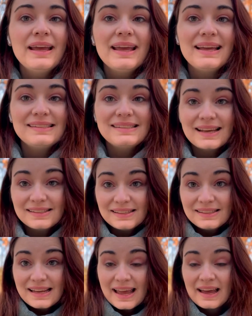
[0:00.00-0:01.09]
It
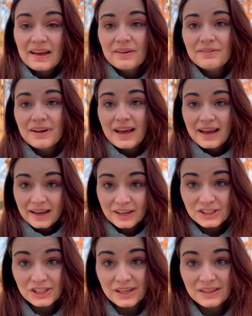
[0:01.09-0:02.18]
doesn't have
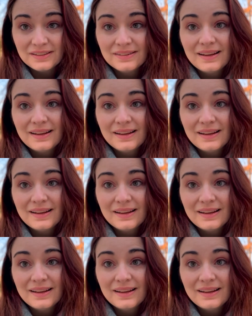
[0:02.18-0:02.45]
action.